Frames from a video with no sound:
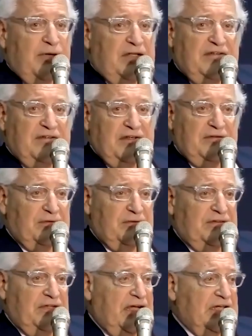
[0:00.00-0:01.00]
my predecessor
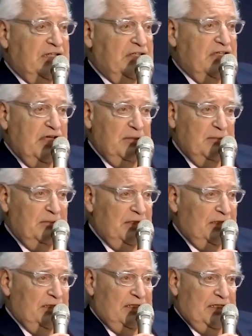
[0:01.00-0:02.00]
said, I condemn
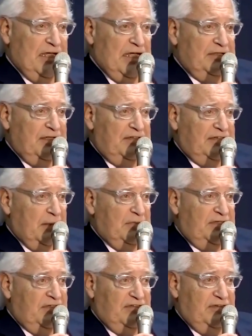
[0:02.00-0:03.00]

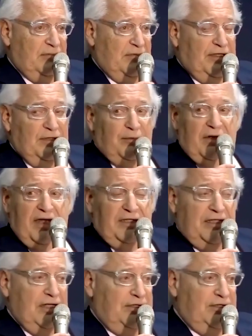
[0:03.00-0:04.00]
anti-Semitism on the
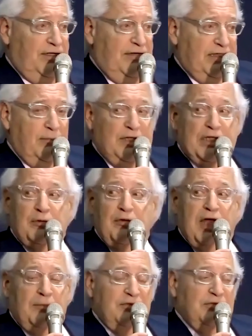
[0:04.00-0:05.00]
right and on the left. I'm an
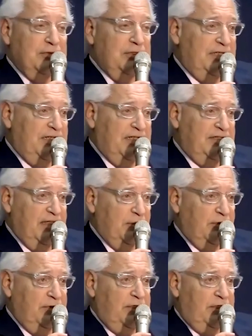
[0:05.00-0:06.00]
equal opportunity
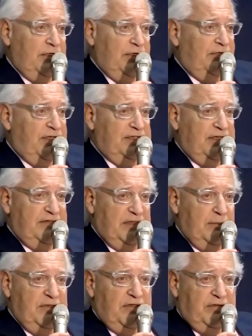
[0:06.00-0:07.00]
condemner of
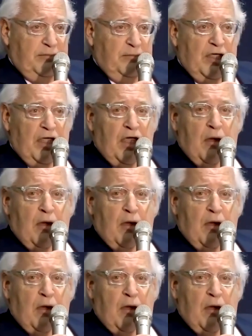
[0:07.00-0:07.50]
anti-Semitism.